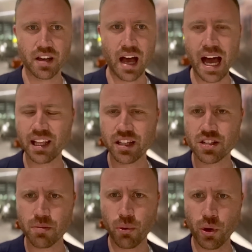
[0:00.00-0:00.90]
highly
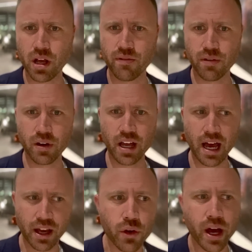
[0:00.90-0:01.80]
disappointing for a
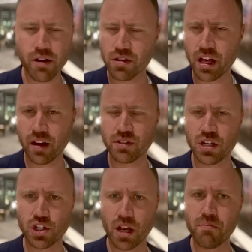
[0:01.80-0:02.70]
guy who entered the
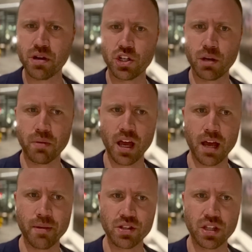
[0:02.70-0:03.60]
NFC Championship
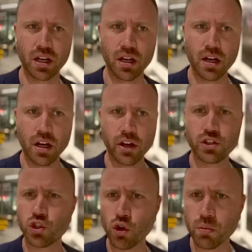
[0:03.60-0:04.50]
game as the
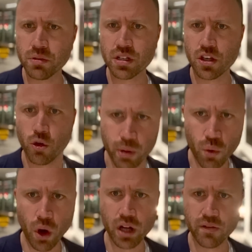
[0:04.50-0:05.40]
assumed
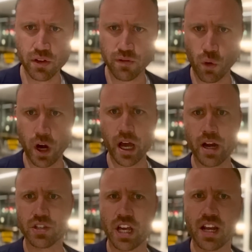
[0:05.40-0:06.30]
QB1 for the
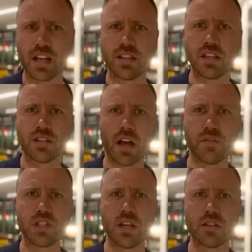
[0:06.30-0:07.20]
49ers heading into this
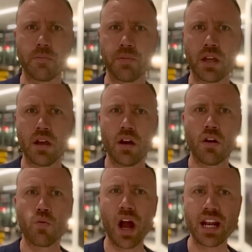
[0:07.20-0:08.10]
offseason.
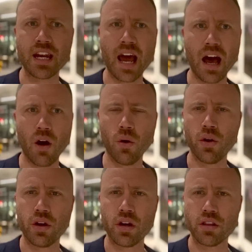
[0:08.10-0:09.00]
Right now,
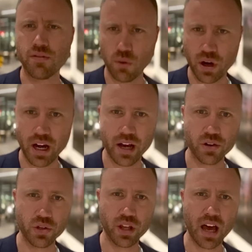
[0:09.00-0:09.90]
the
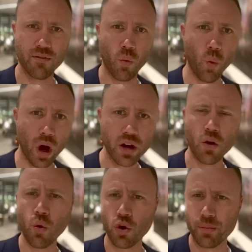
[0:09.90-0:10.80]
49ers only have one
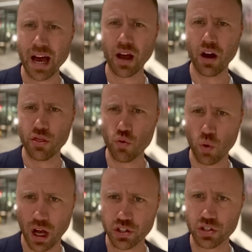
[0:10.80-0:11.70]
quarterback on the
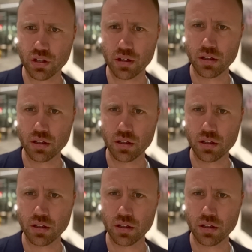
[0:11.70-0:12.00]
roster